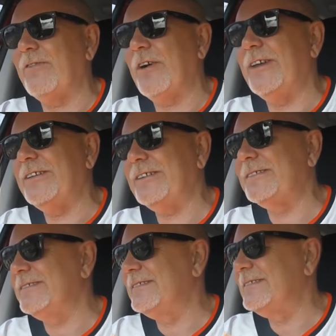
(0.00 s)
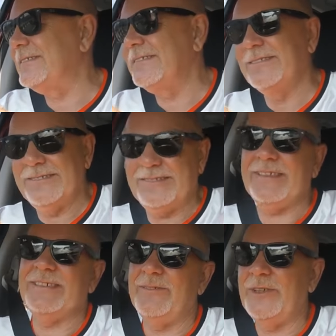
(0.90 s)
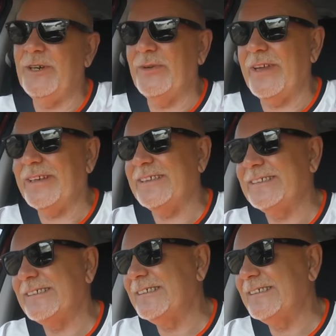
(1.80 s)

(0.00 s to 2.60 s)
friend, yeah, we know who that is,